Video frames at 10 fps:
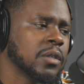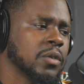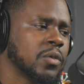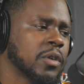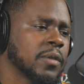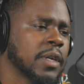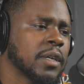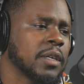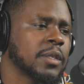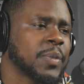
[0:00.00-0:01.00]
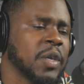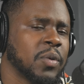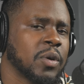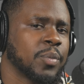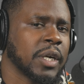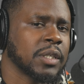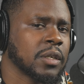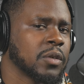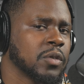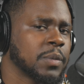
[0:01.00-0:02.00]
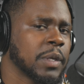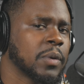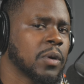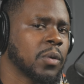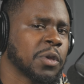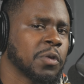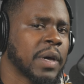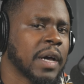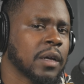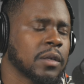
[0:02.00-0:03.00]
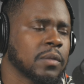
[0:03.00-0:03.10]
You know that it's people oppressing you, it's people holding you back.